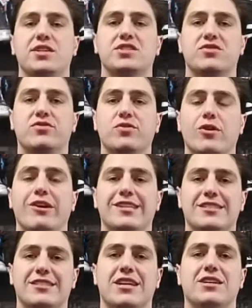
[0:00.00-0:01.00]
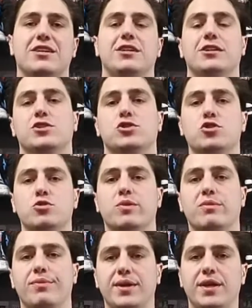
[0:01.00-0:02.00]
It's a 4XL and it is
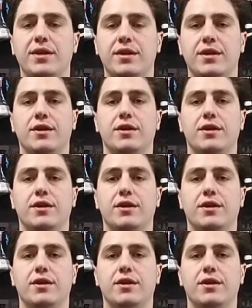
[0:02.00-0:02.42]
super beat.